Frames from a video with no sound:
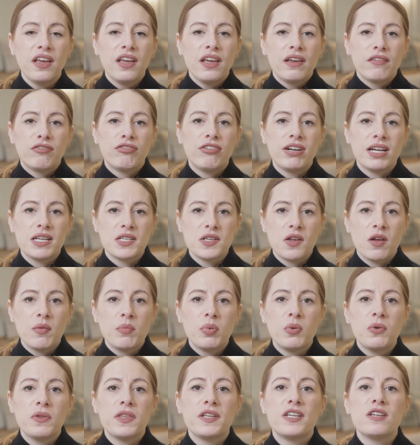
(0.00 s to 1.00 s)
For
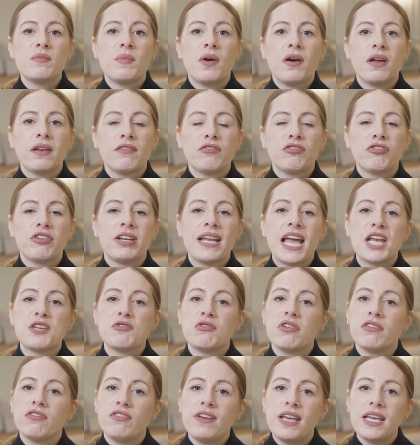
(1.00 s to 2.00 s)
example, the demand for
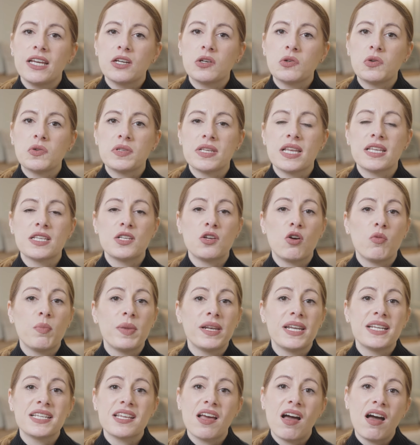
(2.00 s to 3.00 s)
electric vehicles has not
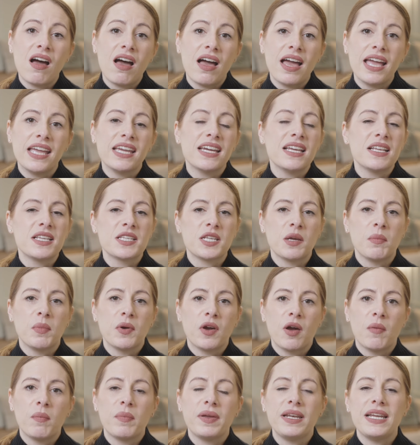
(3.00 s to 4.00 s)
been as high as some
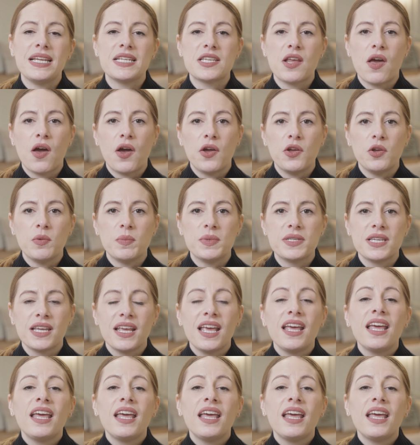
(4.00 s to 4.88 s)
companies hoped.